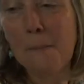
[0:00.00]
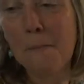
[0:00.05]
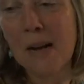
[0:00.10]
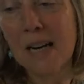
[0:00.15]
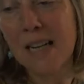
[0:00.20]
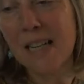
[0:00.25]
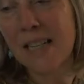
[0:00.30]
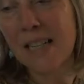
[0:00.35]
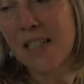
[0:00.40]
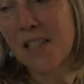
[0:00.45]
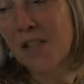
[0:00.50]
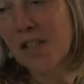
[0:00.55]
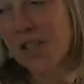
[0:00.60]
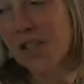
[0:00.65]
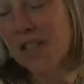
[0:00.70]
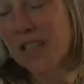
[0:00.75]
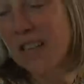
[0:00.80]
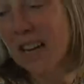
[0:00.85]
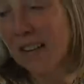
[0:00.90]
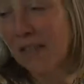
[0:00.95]
Melanie's
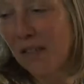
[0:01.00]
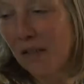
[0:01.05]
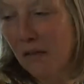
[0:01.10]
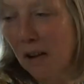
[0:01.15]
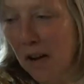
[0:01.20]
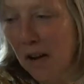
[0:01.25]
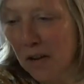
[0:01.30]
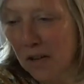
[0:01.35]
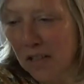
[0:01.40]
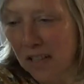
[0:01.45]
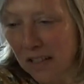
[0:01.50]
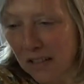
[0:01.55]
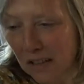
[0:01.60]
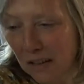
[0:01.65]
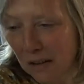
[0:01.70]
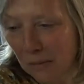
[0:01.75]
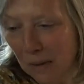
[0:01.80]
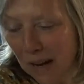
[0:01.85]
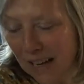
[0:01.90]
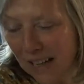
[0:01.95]
just down the road, aren't
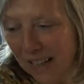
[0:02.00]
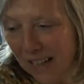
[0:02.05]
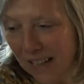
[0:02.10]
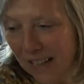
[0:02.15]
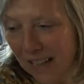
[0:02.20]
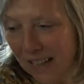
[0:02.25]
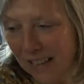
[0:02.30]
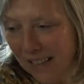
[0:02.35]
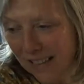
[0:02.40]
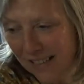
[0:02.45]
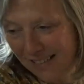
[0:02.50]
you, Melanie?